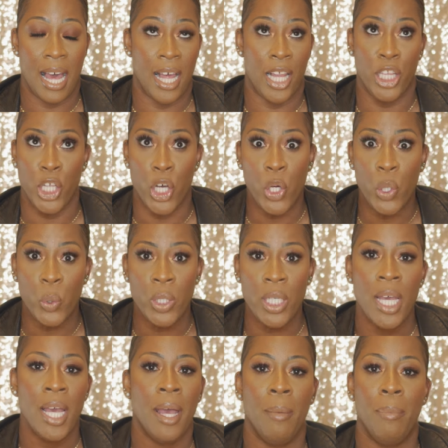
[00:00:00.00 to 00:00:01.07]

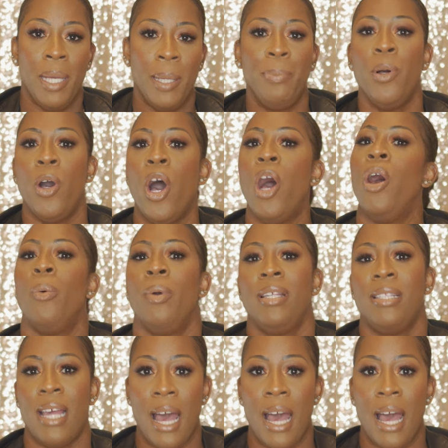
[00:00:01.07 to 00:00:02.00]
alone, people always